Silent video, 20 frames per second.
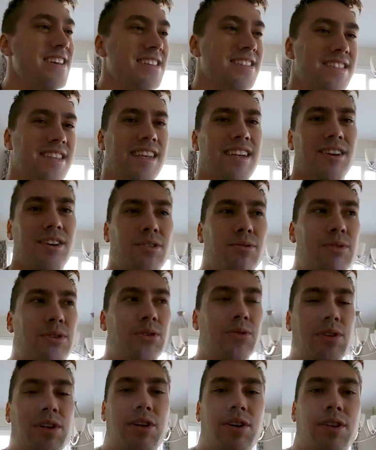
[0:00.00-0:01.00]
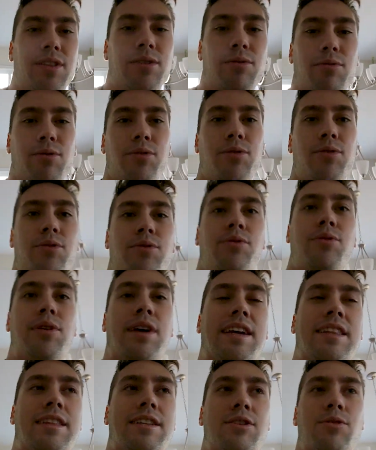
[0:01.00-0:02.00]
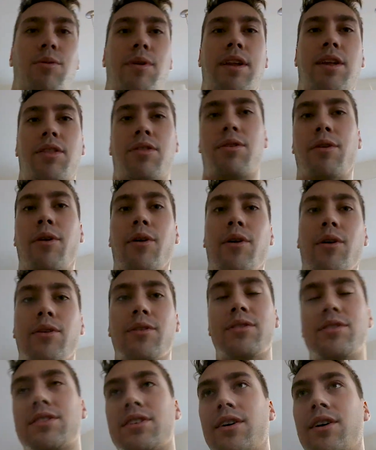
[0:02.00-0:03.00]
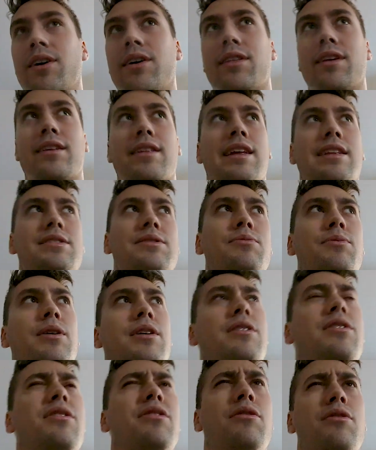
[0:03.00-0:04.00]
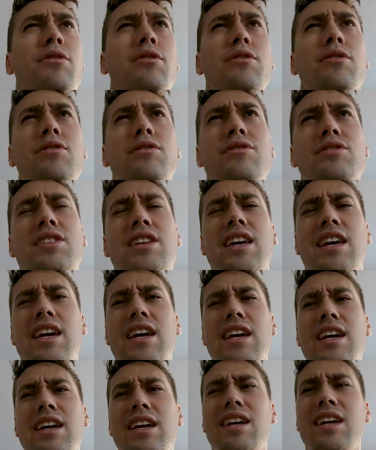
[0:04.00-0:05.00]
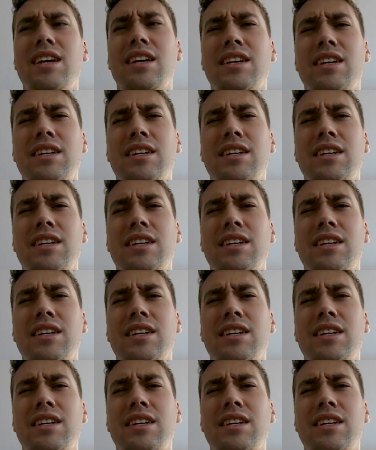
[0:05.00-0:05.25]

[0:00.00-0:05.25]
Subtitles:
Sale was only good through like the 23rd, so I think that's what, Wednesday.